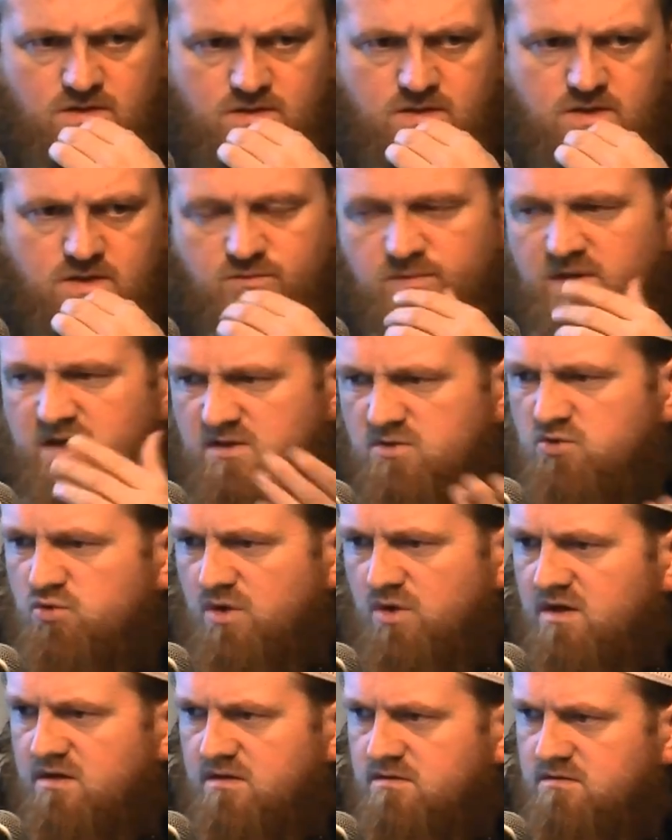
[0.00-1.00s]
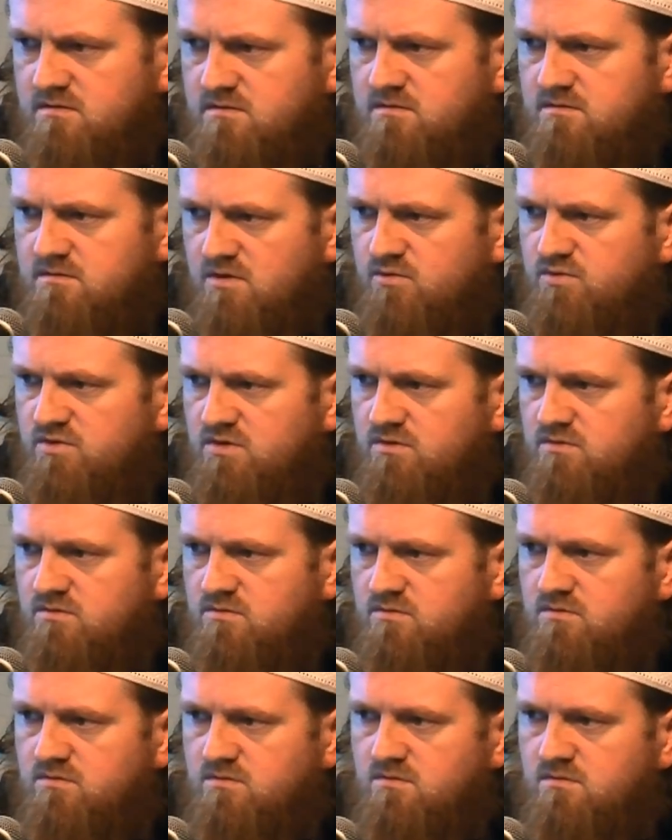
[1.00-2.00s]
You make a dua, don't you?
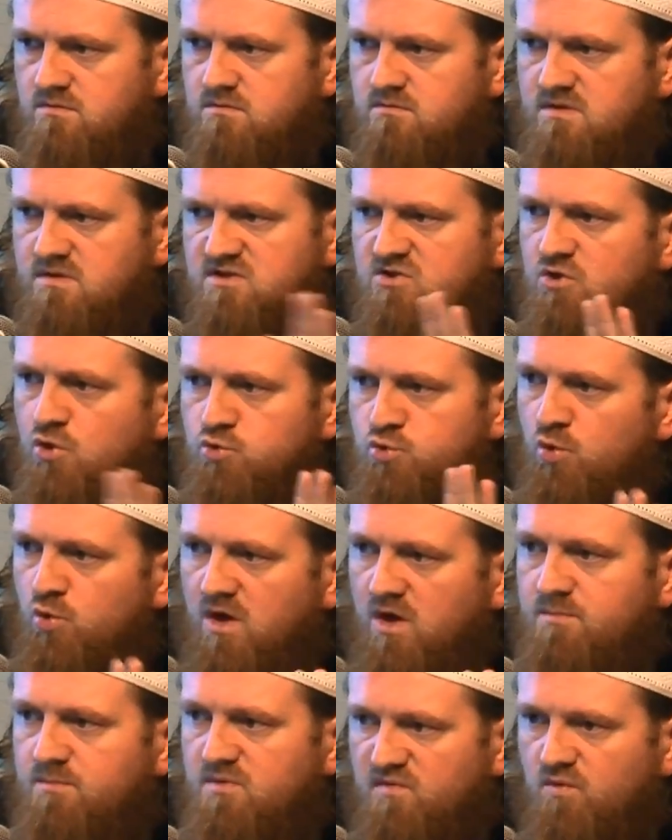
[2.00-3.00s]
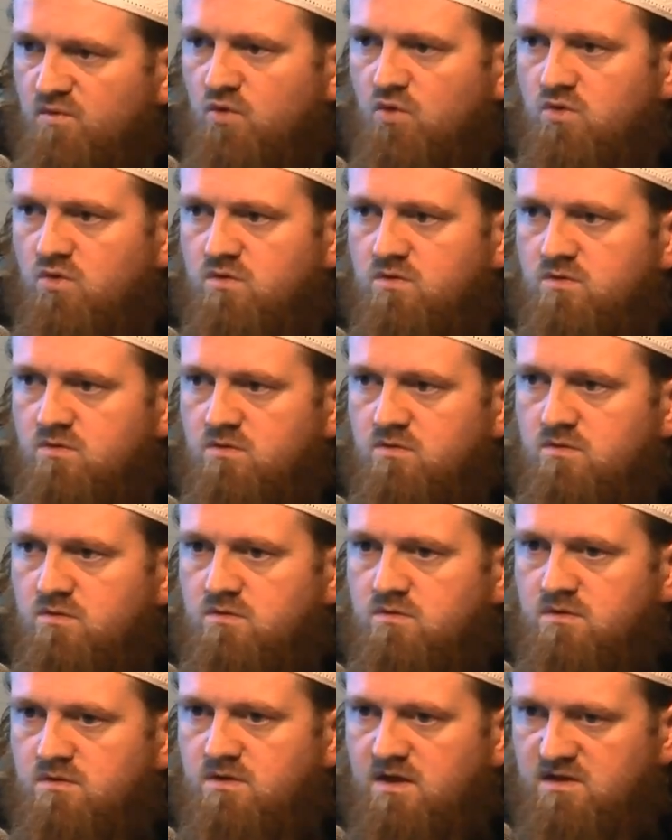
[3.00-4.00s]
There's no dua before
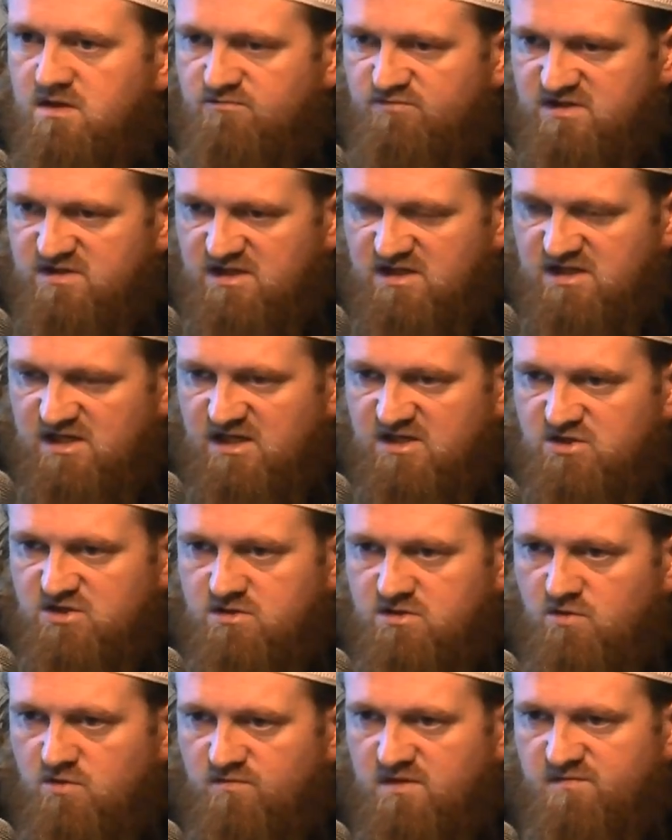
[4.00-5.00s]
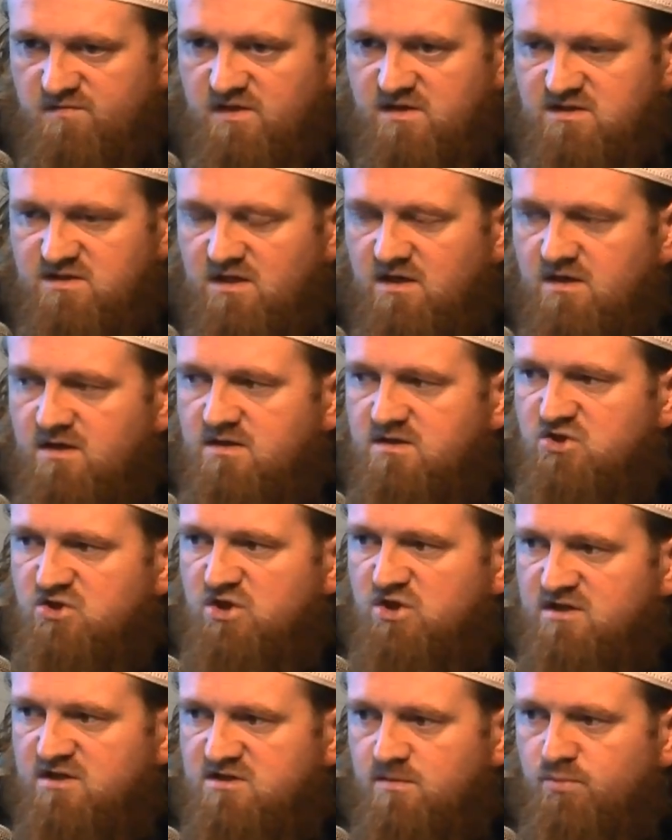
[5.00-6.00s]
the recitation of Al-Fatiha in
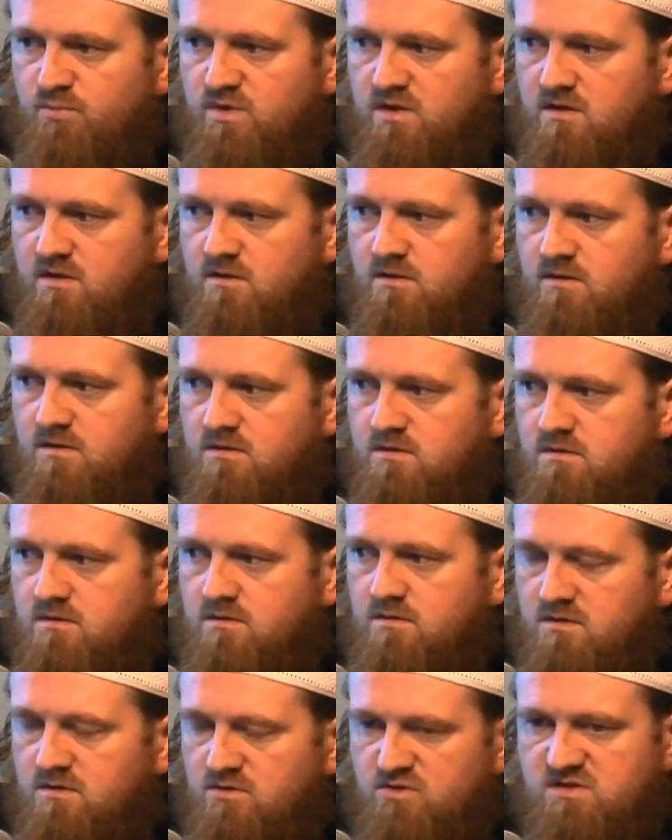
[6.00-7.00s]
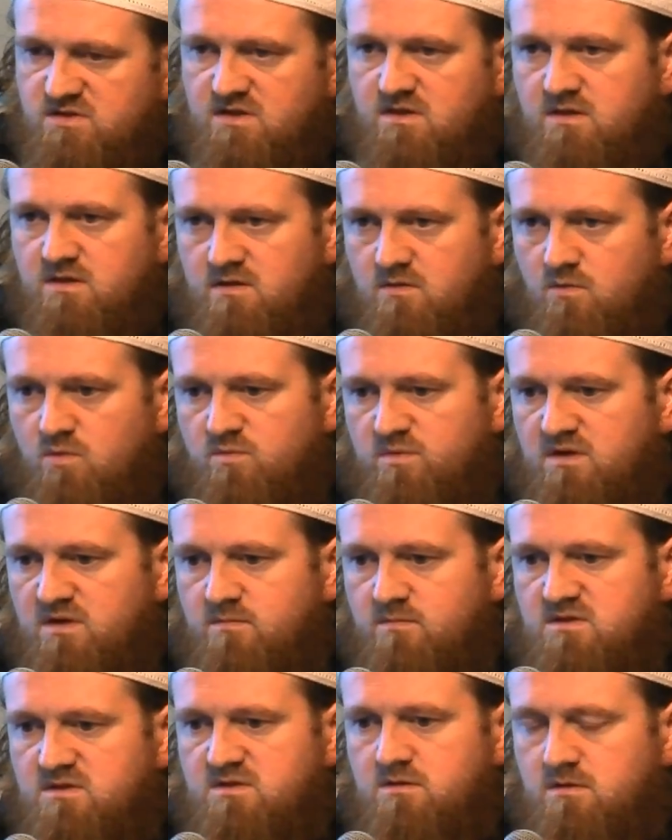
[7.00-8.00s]
Janazah prayer. You just say, A'udhu Billahi
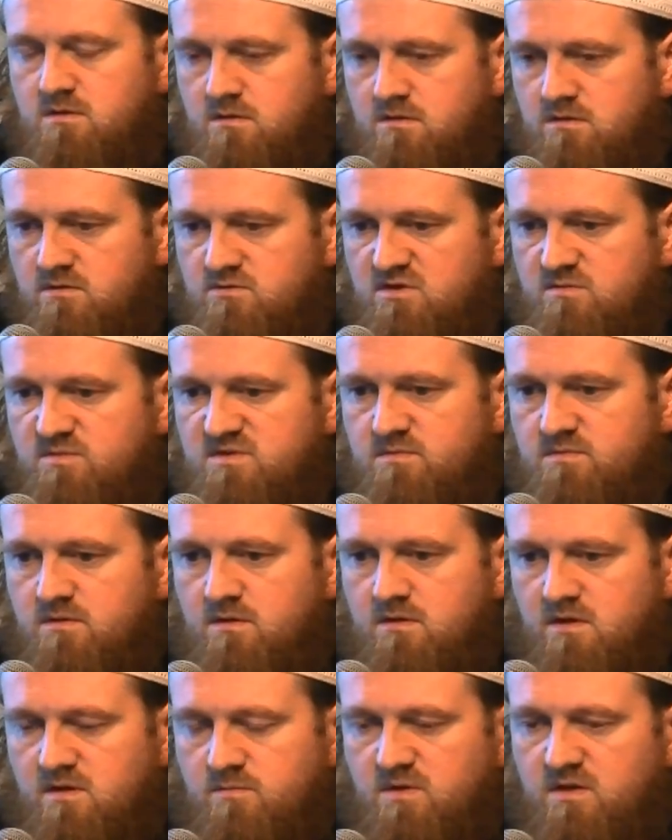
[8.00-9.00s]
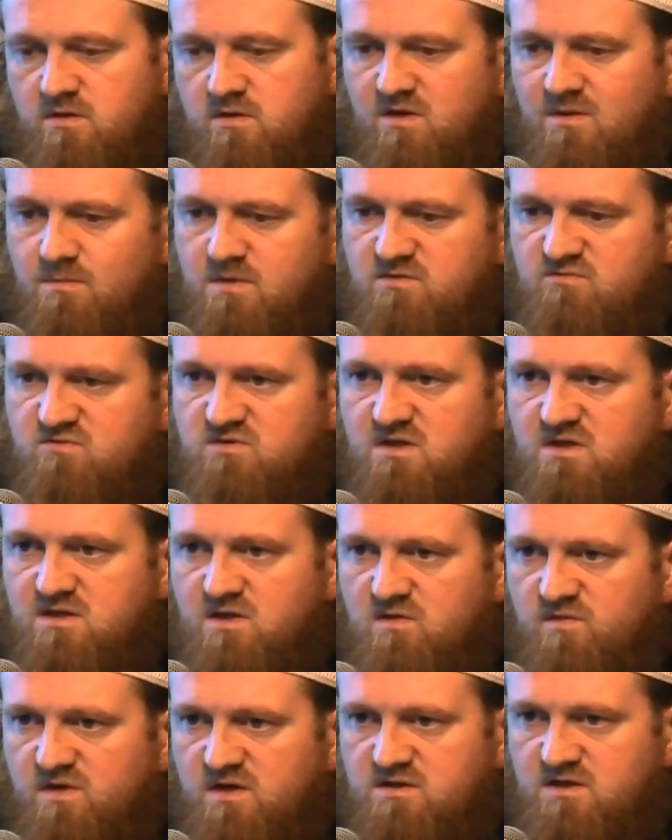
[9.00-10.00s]
Minash and you recite
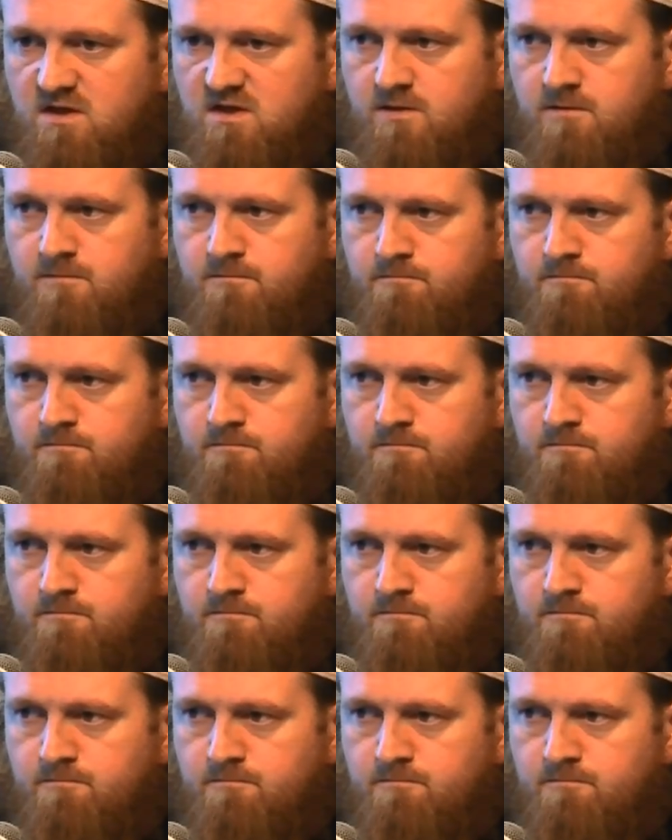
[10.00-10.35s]
Al-Fatiha.